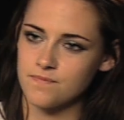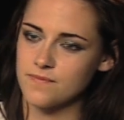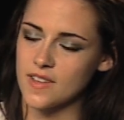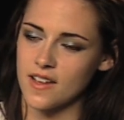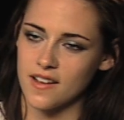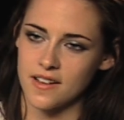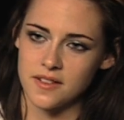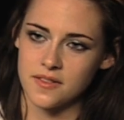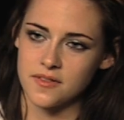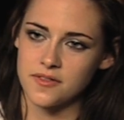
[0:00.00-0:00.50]

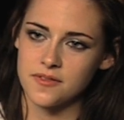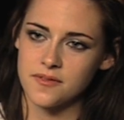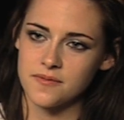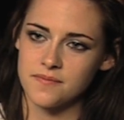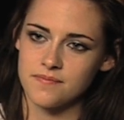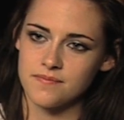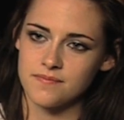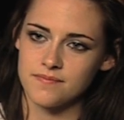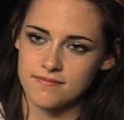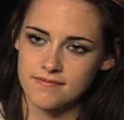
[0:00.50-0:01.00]
kind of
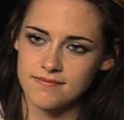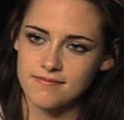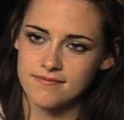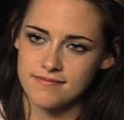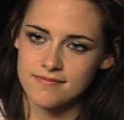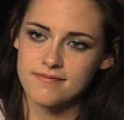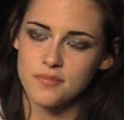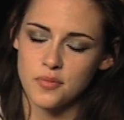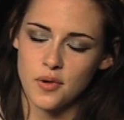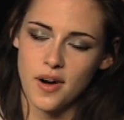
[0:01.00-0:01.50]

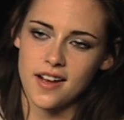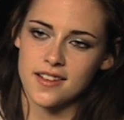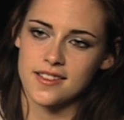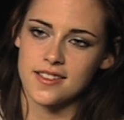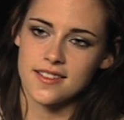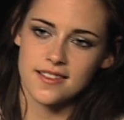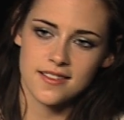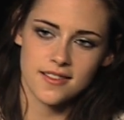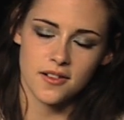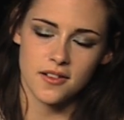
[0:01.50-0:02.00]

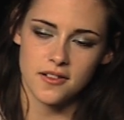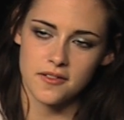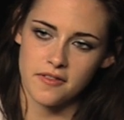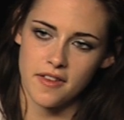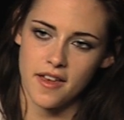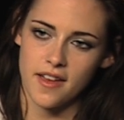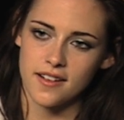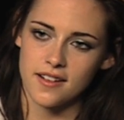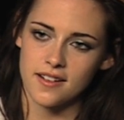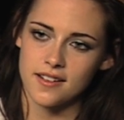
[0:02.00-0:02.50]
practice and all of
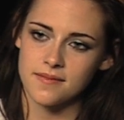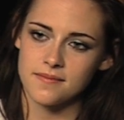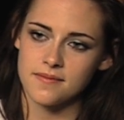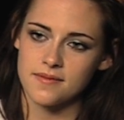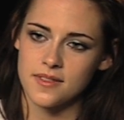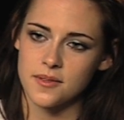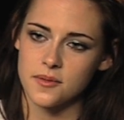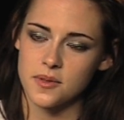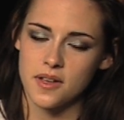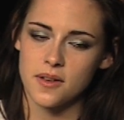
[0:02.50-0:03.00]
that,
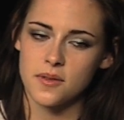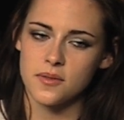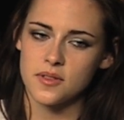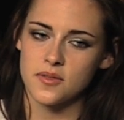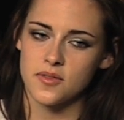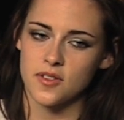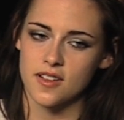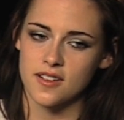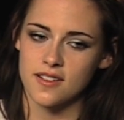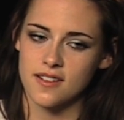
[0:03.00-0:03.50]
and it was
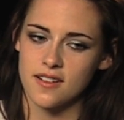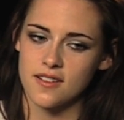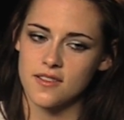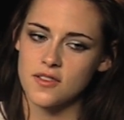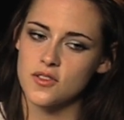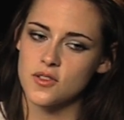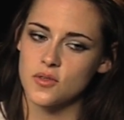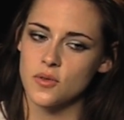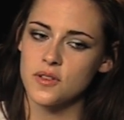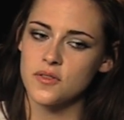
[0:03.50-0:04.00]
fun.
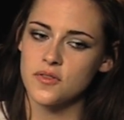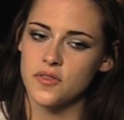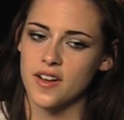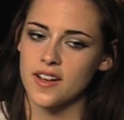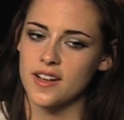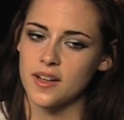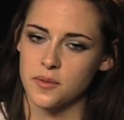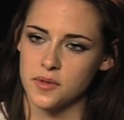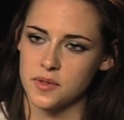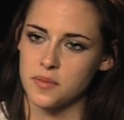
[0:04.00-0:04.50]
Sword
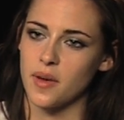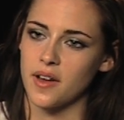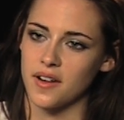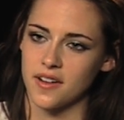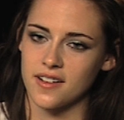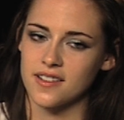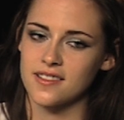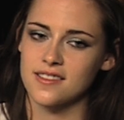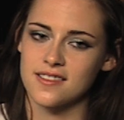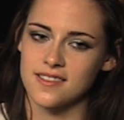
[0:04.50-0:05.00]
fighting was
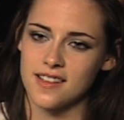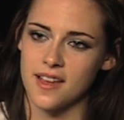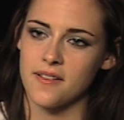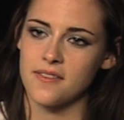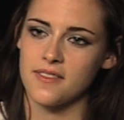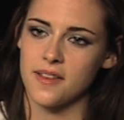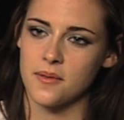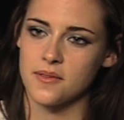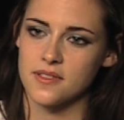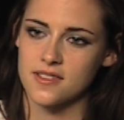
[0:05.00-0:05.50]
better.
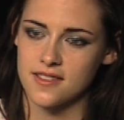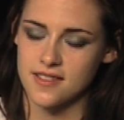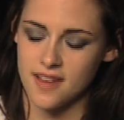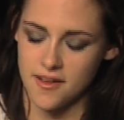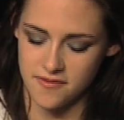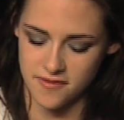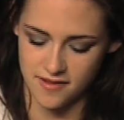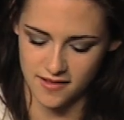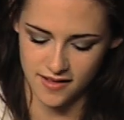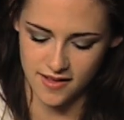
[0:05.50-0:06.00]
That was
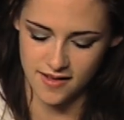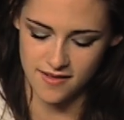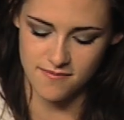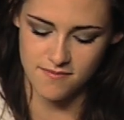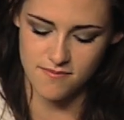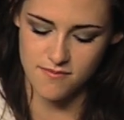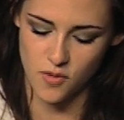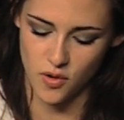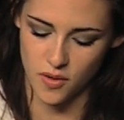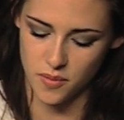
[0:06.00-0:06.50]
definitely
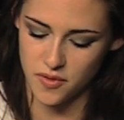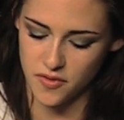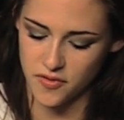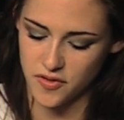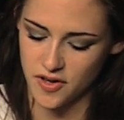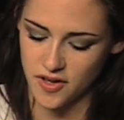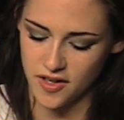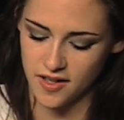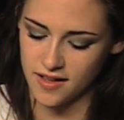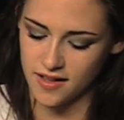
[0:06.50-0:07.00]
more preferred.